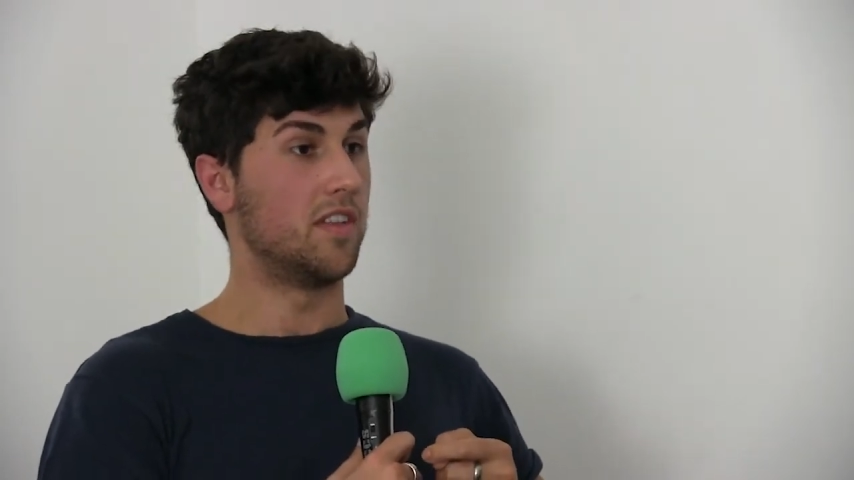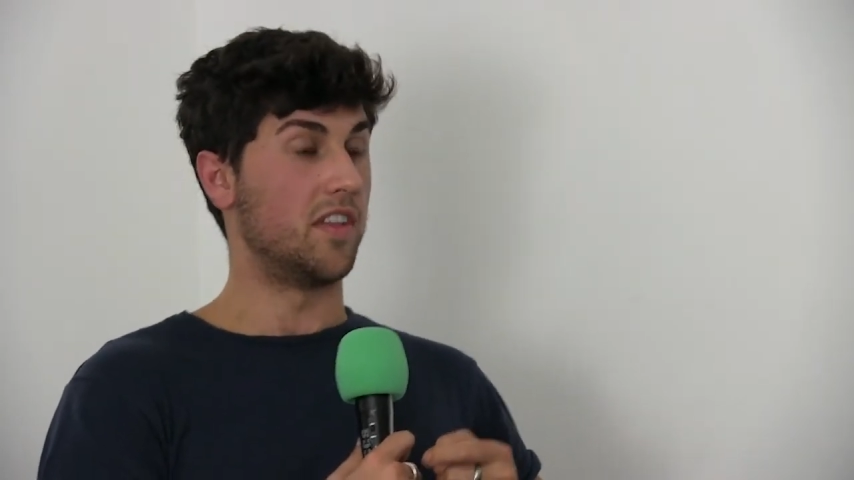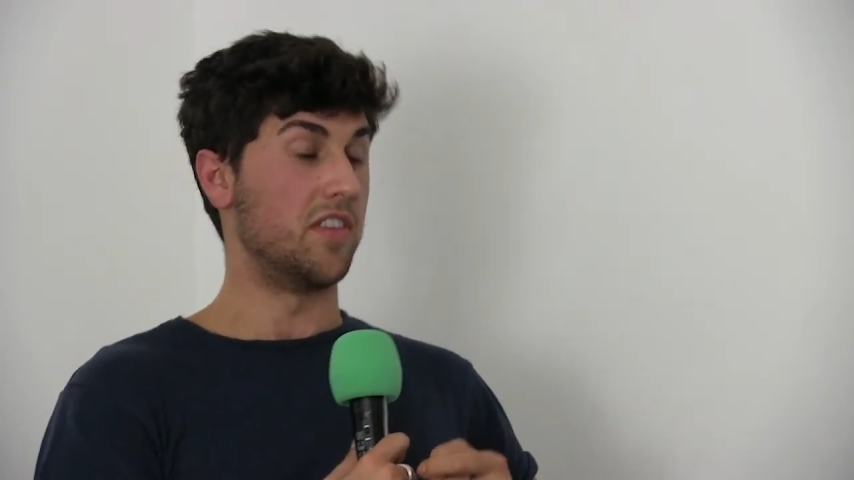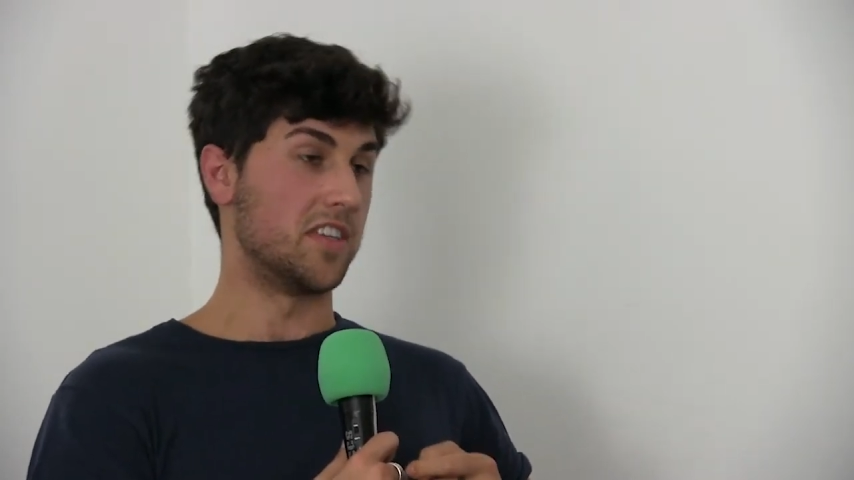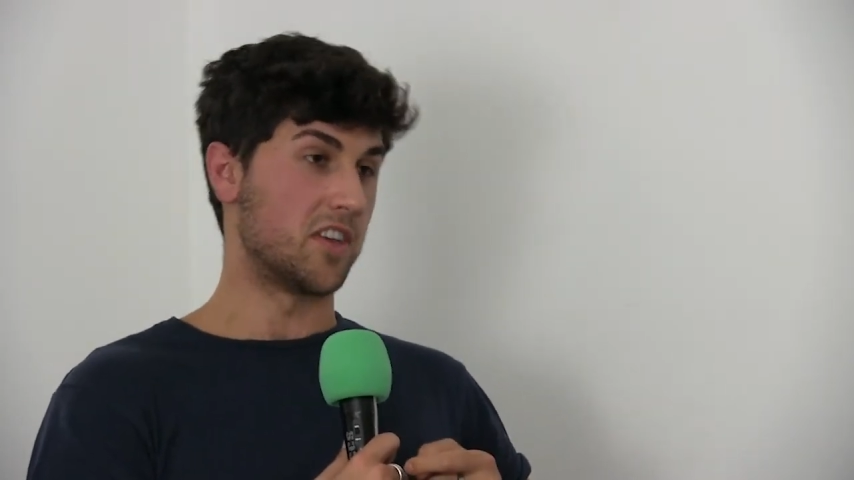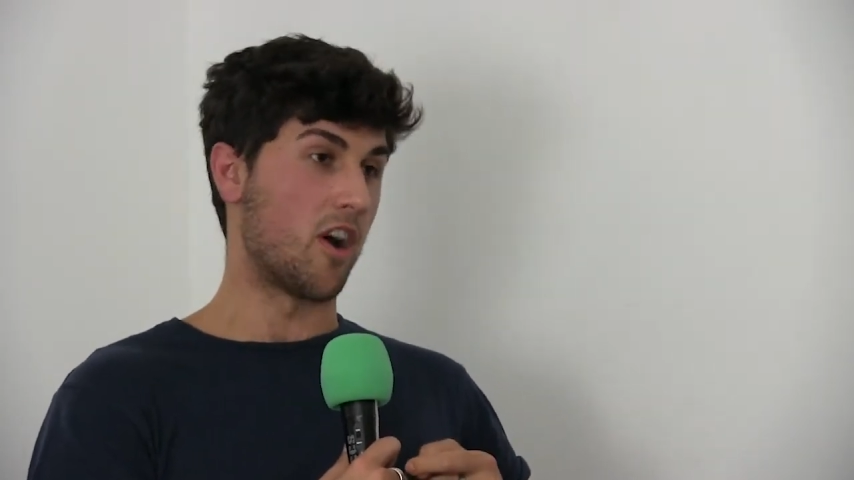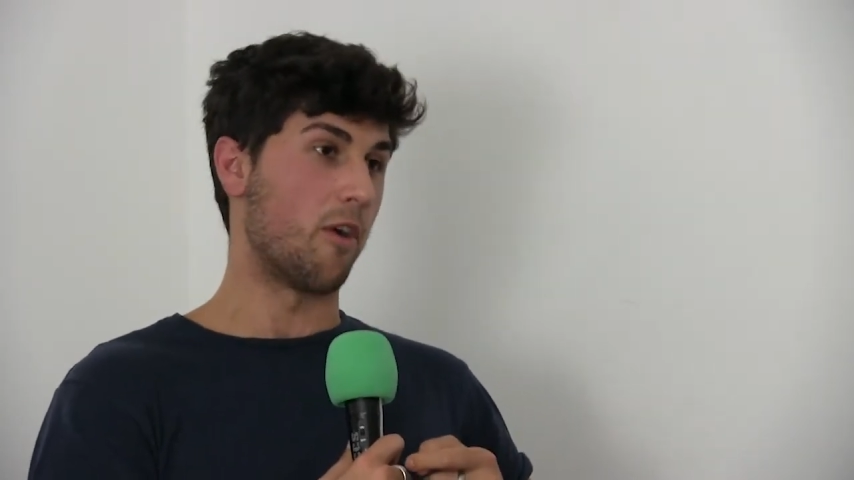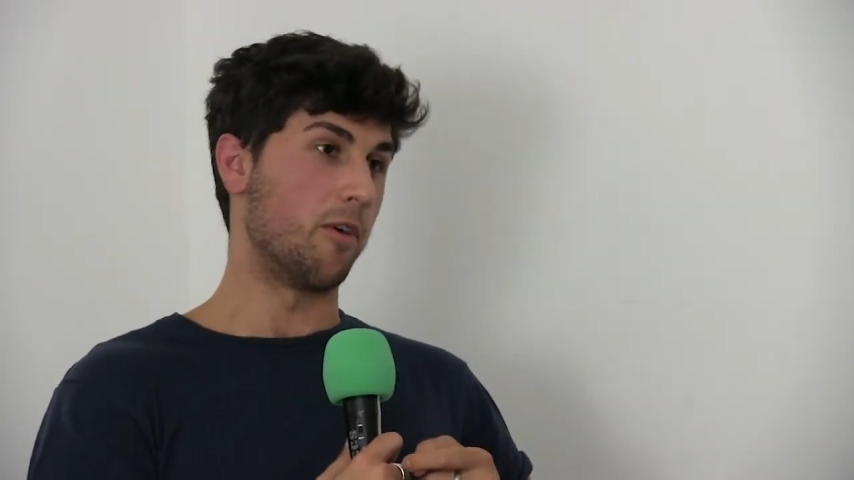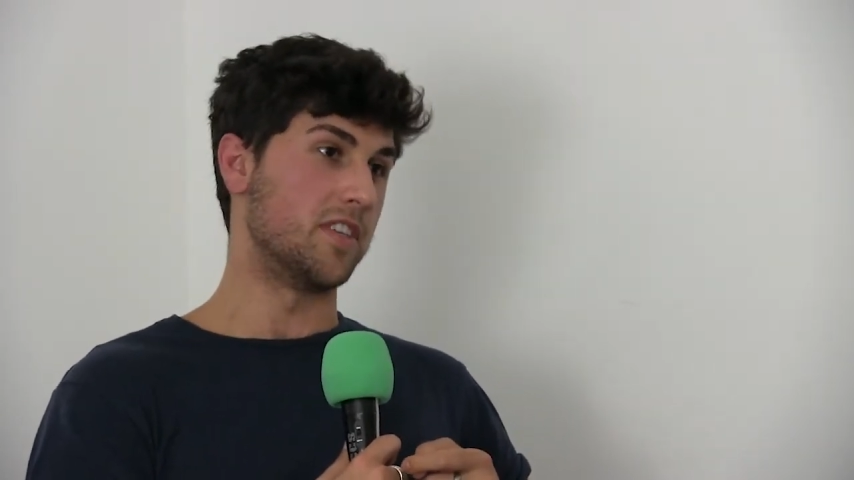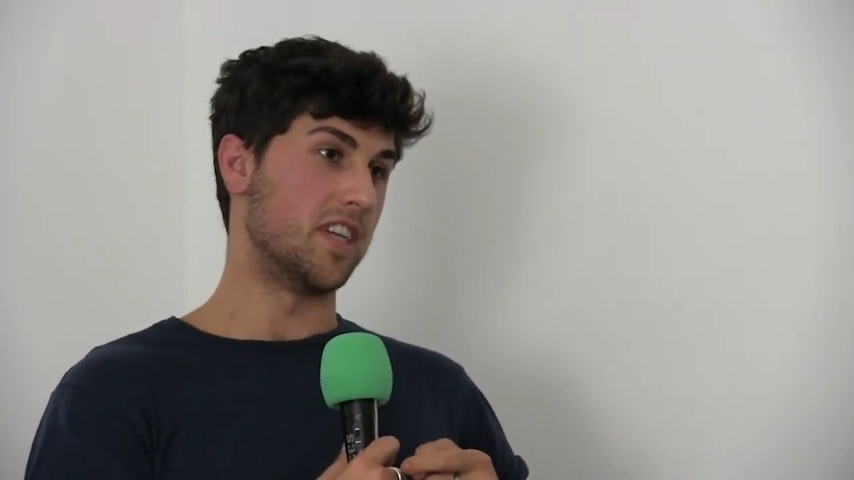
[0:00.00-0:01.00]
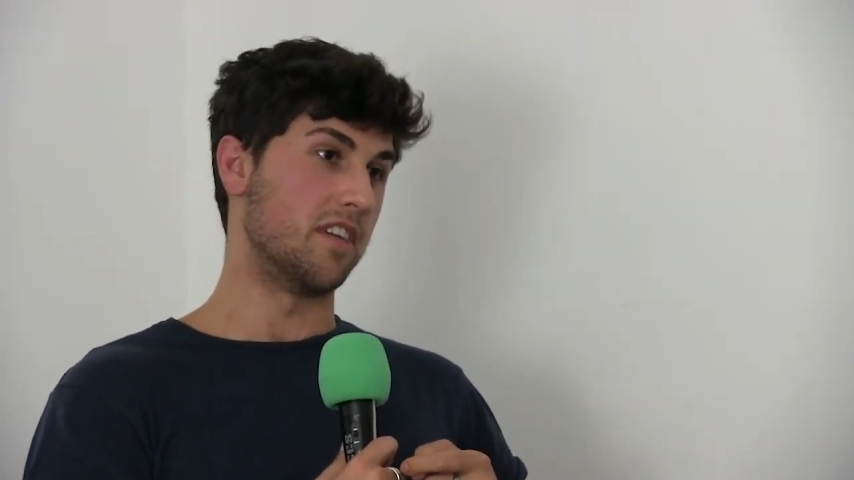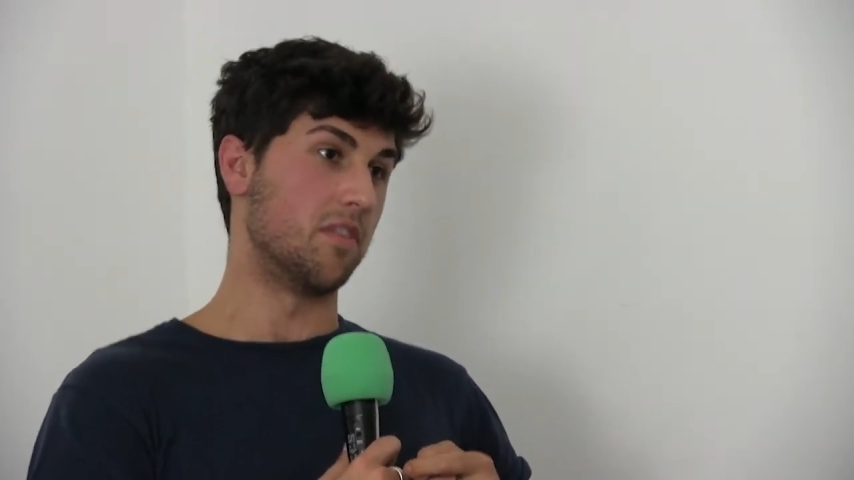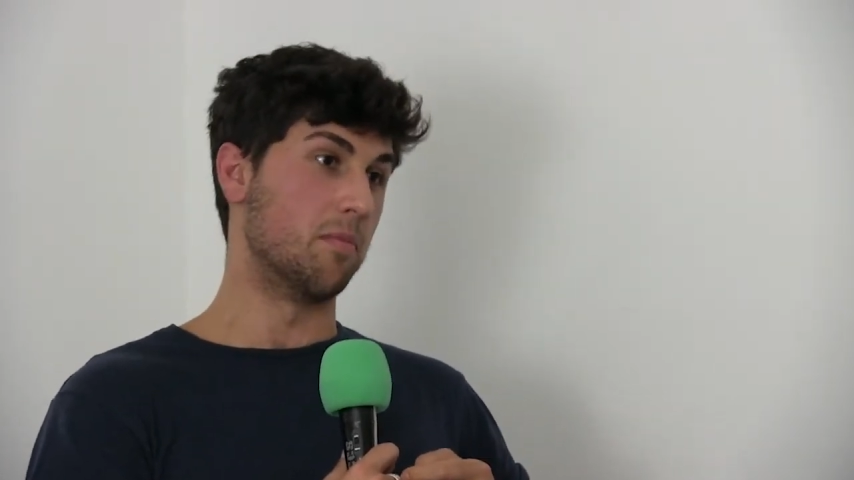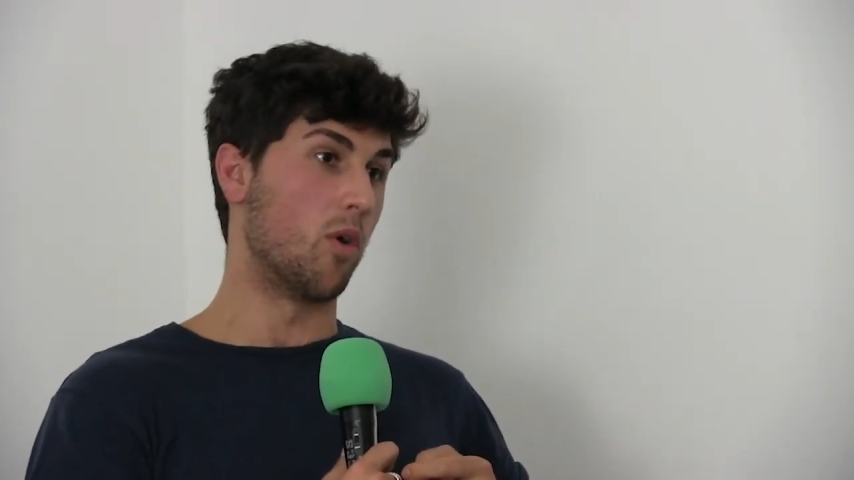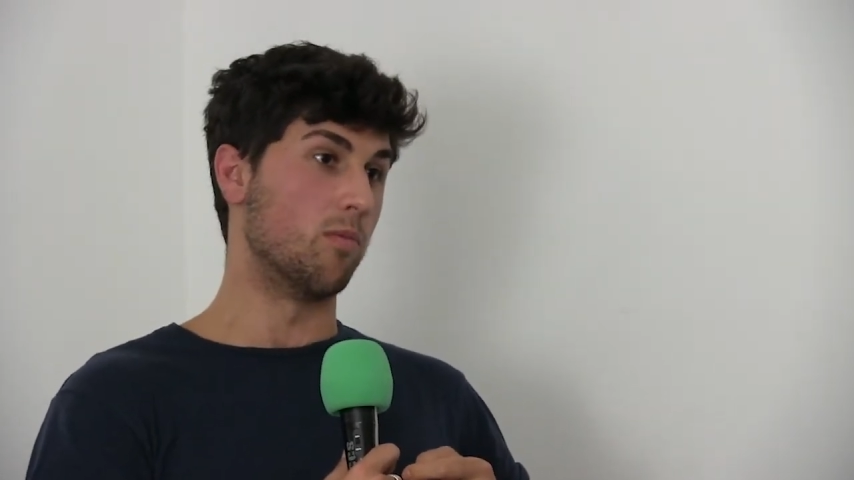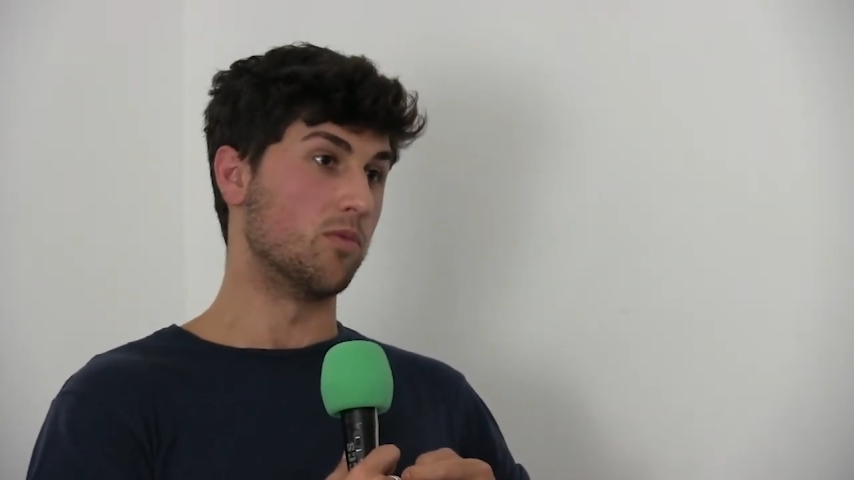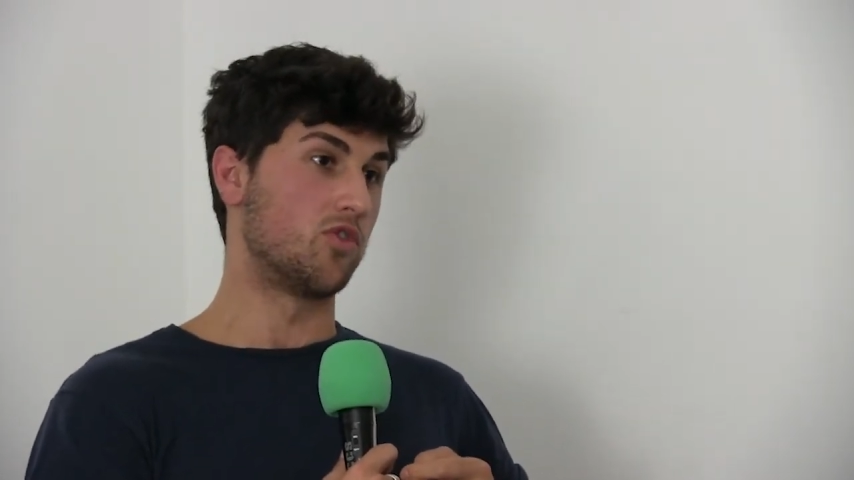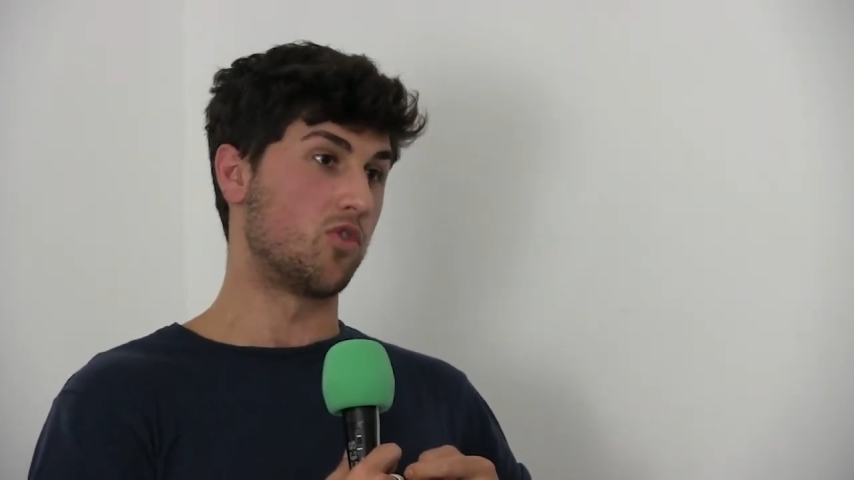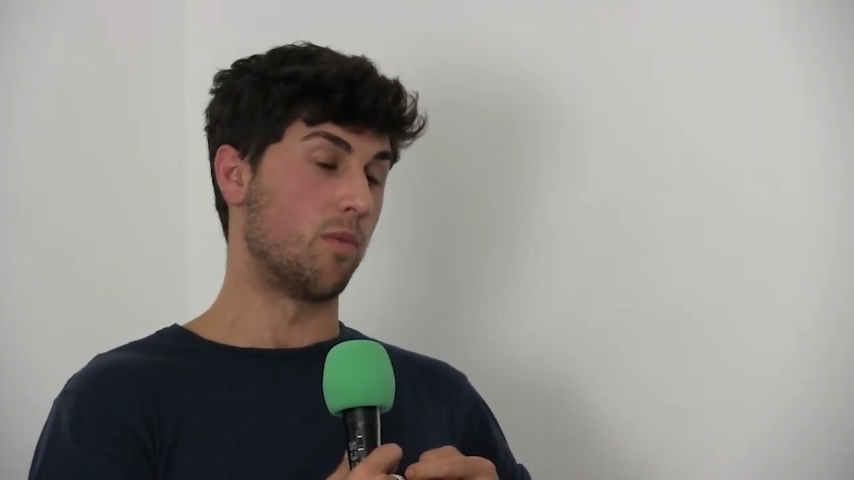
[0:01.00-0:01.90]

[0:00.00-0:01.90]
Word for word: than the entirety of the bombs